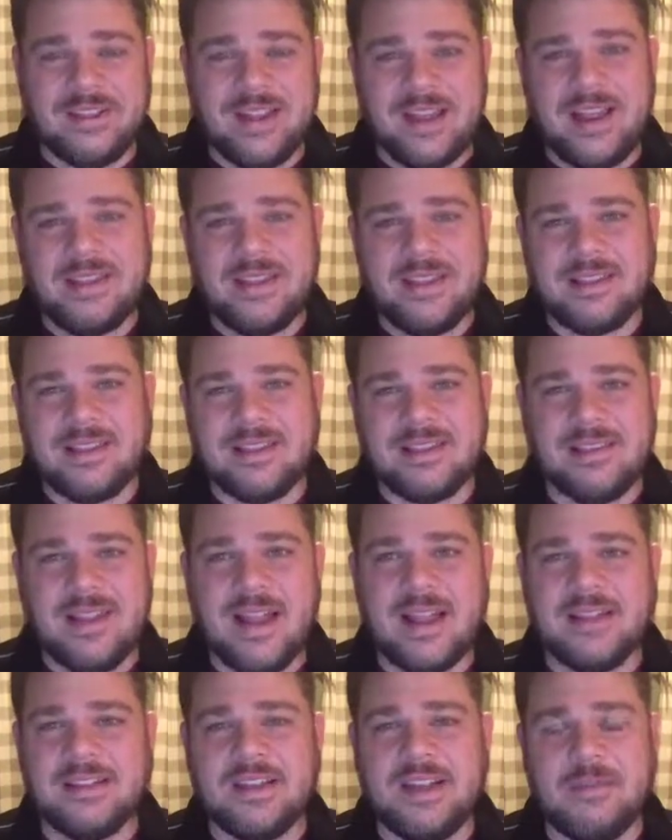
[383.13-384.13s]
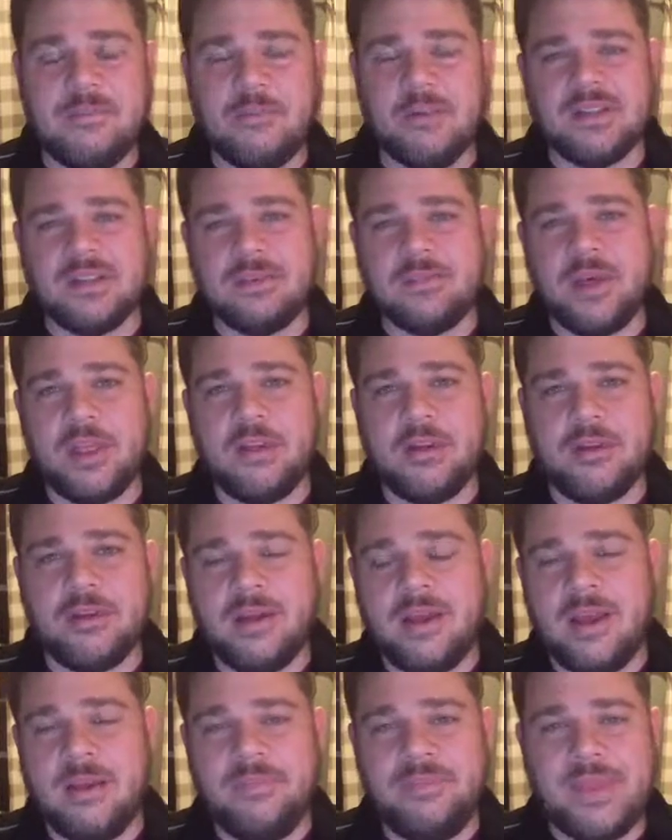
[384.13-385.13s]
And I think this lines up with some other
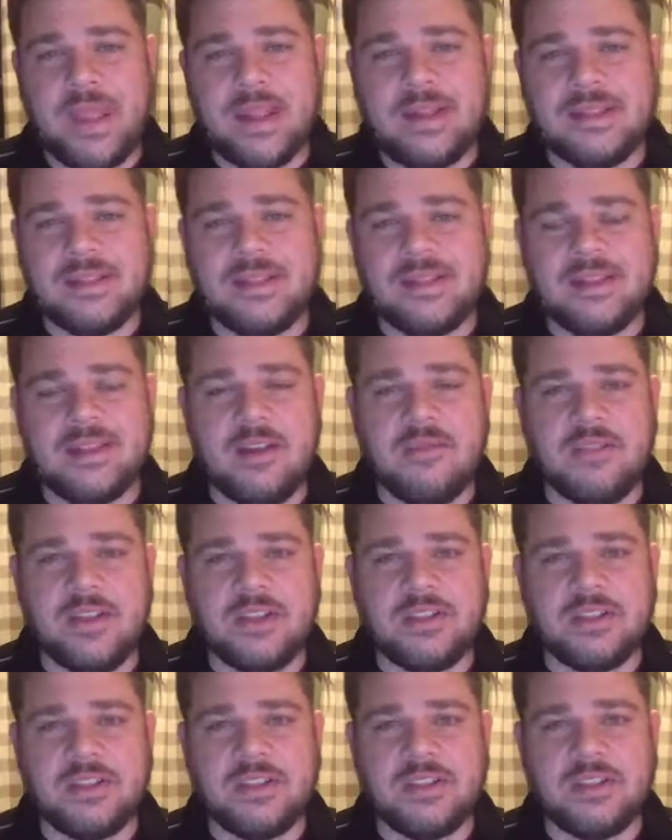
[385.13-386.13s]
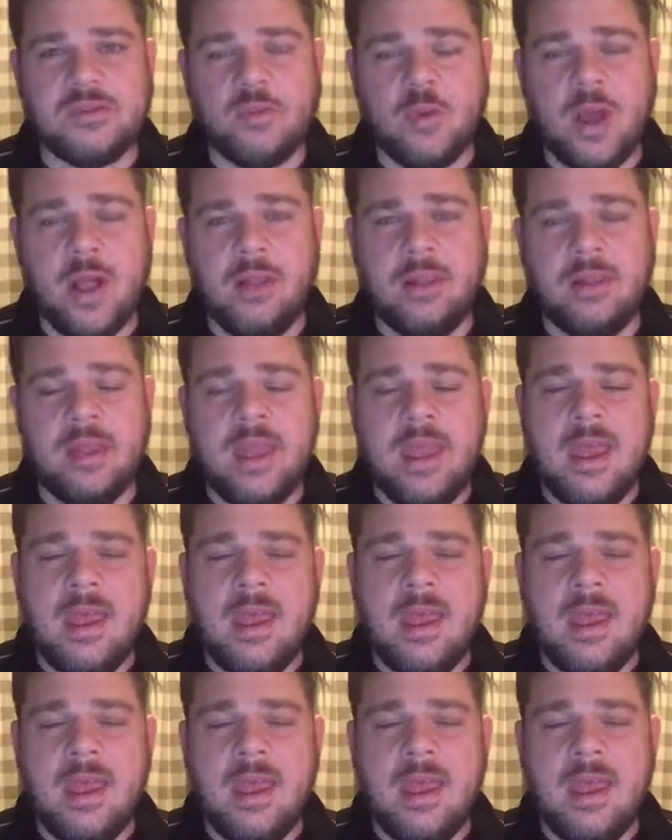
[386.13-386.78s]
agencies' definitions as well.